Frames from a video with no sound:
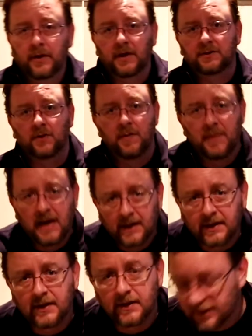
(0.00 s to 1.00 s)
Okay, so I'm
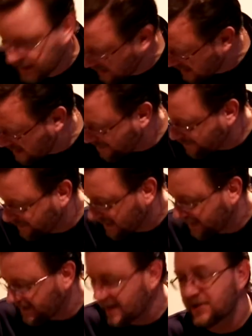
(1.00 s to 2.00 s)
back. I've
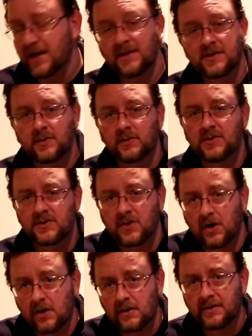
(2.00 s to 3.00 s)
had a chance to
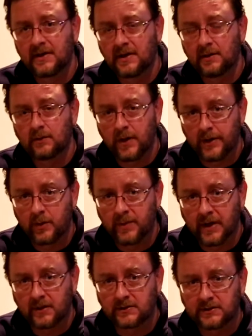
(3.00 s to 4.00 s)
install the Ruddo
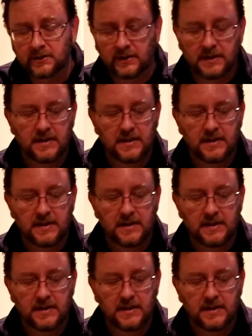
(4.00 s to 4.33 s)
pedals.